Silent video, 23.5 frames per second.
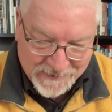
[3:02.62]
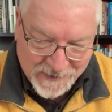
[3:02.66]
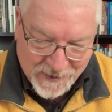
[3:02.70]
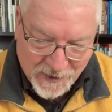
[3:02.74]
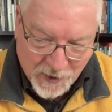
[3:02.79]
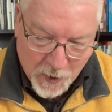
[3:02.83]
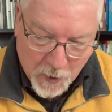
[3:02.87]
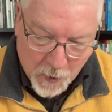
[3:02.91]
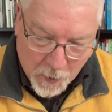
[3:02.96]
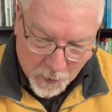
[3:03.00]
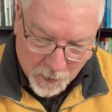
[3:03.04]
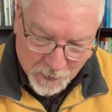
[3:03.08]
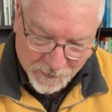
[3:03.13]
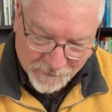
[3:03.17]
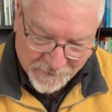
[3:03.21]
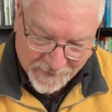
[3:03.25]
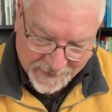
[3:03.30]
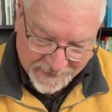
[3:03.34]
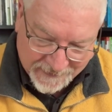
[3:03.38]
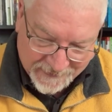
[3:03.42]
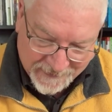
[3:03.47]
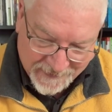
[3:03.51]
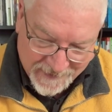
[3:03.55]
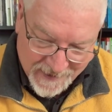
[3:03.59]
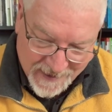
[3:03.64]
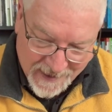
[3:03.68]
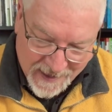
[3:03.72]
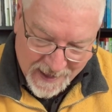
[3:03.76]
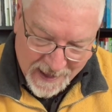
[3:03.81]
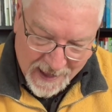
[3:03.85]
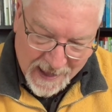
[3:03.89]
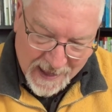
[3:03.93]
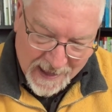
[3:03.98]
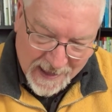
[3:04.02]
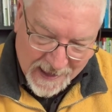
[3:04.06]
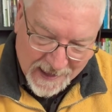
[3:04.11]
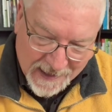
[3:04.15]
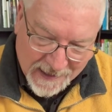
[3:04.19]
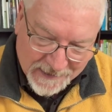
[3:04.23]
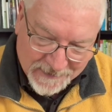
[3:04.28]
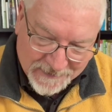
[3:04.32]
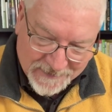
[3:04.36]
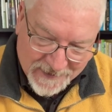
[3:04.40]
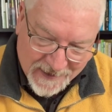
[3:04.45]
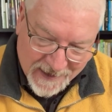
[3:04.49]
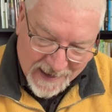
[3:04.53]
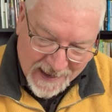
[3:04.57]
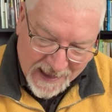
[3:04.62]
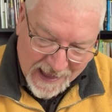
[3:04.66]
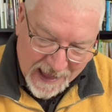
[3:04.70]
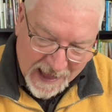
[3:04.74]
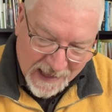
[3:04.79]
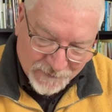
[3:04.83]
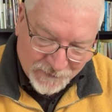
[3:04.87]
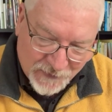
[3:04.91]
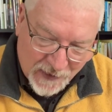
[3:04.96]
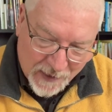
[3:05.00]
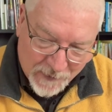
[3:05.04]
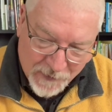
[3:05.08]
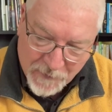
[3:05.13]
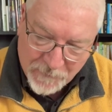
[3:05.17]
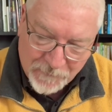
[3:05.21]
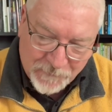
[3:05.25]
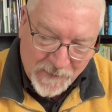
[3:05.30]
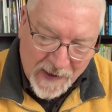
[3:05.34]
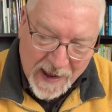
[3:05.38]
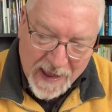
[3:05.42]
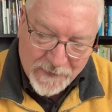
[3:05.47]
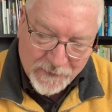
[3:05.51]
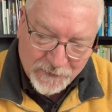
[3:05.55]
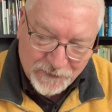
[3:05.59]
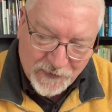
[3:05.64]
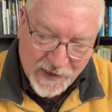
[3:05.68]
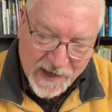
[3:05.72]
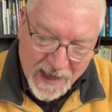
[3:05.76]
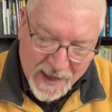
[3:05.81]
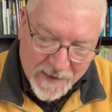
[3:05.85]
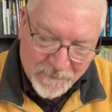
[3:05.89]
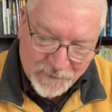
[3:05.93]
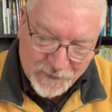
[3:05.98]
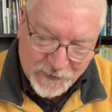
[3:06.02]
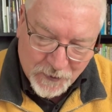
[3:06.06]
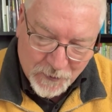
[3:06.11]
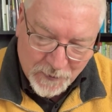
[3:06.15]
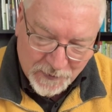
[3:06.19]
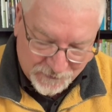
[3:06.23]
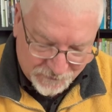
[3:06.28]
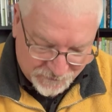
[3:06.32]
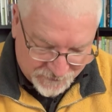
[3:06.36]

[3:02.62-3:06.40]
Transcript: Glory, and the Father's Love to His